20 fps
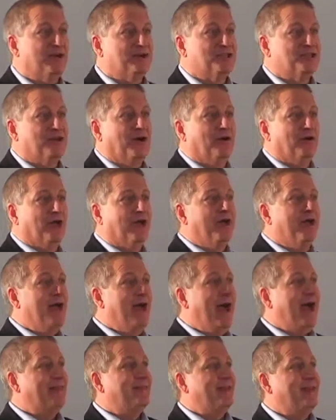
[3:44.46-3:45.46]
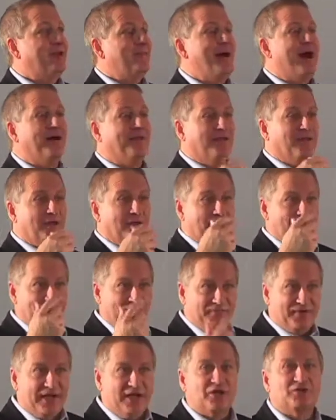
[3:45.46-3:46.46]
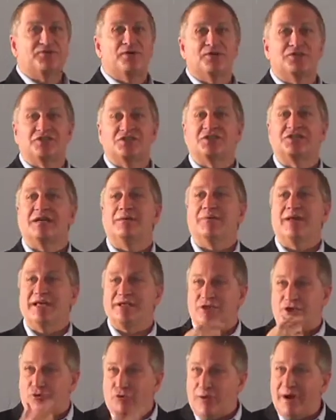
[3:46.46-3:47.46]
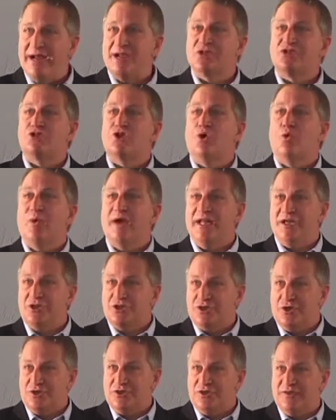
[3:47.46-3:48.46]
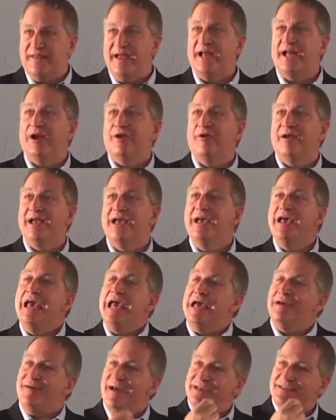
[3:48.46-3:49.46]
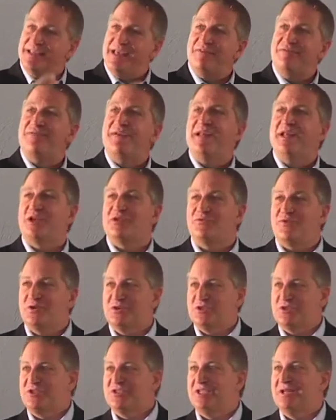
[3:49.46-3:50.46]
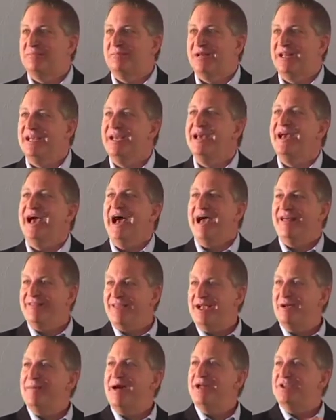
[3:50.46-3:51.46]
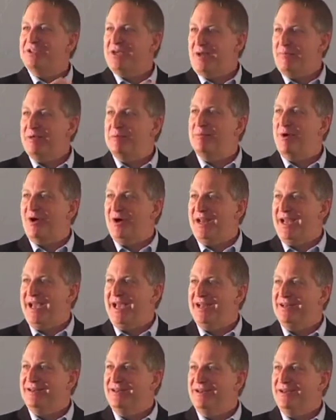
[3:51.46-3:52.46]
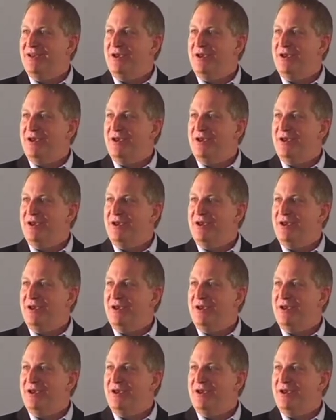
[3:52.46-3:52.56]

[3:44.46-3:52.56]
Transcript: Arizona, I think about the Phoenix First Assembly as a great soul winning church in that area. If I say Phoenix First Assembly, I think about Tommy Barnett.